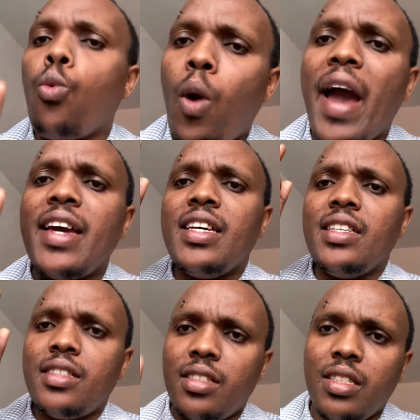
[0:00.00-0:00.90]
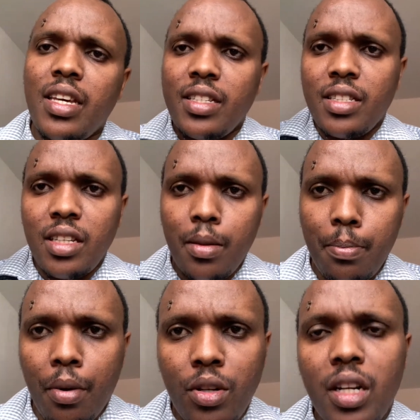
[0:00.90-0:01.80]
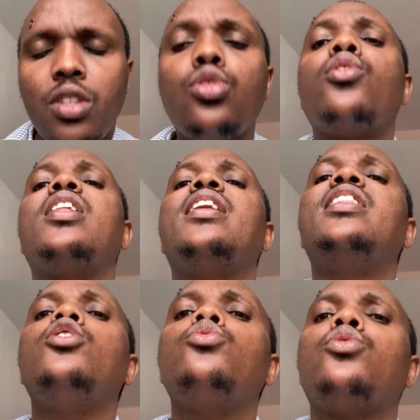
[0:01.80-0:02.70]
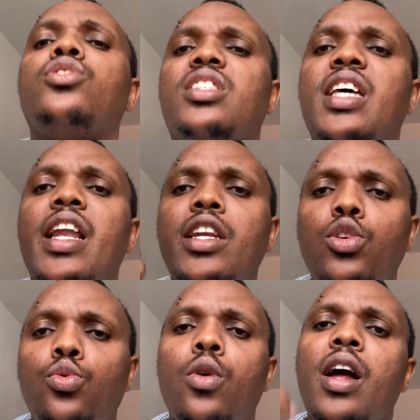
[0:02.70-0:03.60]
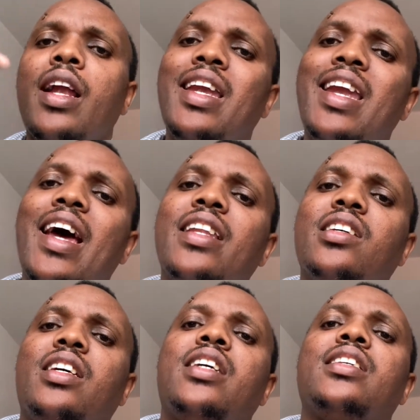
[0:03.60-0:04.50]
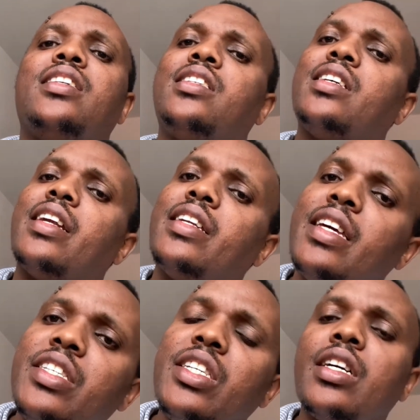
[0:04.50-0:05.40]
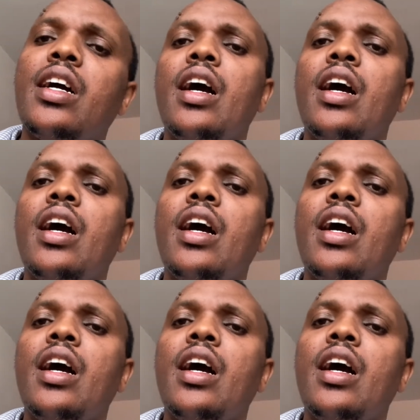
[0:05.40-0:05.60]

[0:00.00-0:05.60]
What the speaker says: Why is this important? So that they do not sell you land that has a strategic